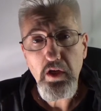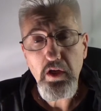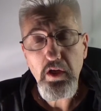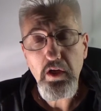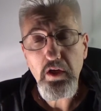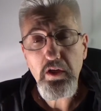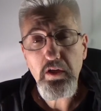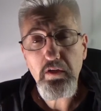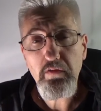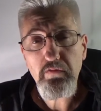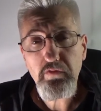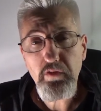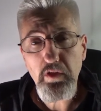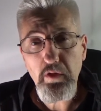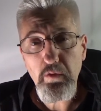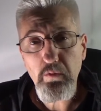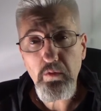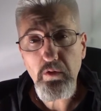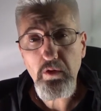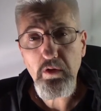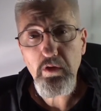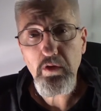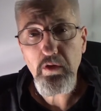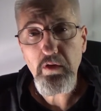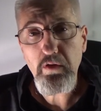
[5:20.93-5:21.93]
If they
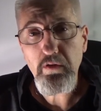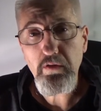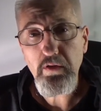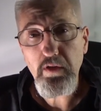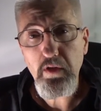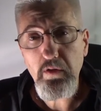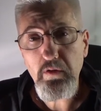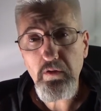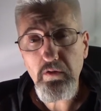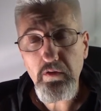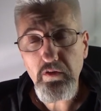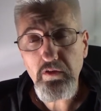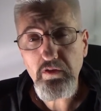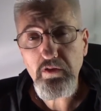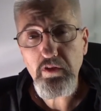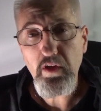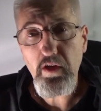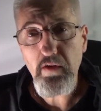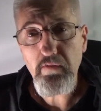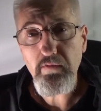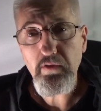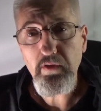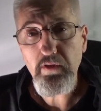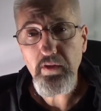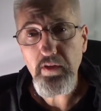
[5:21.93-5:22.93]
were, they would
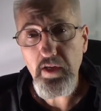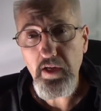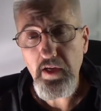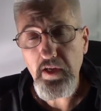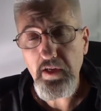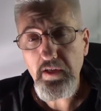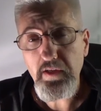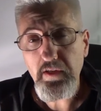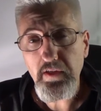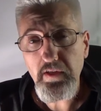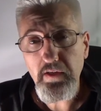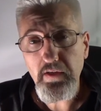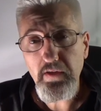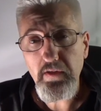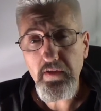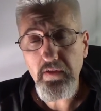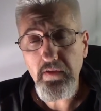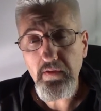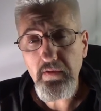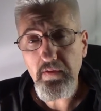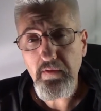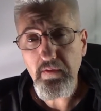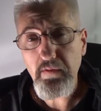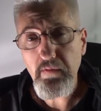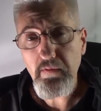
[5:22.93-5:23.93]
discover that
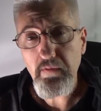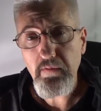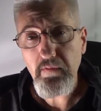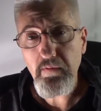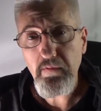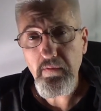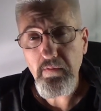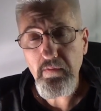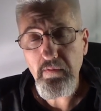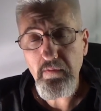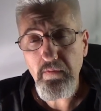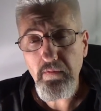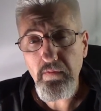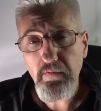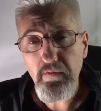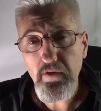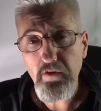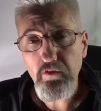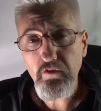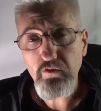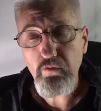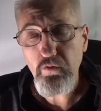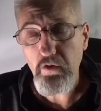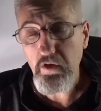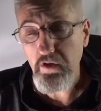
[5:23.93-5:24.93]
there's
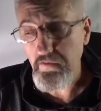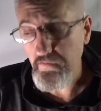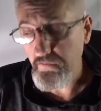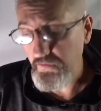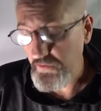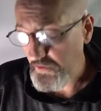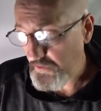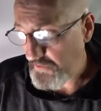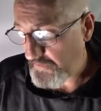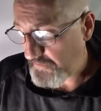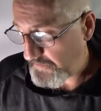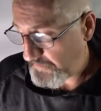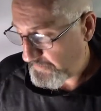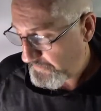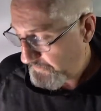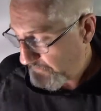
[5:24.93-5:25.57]
quite a few of them.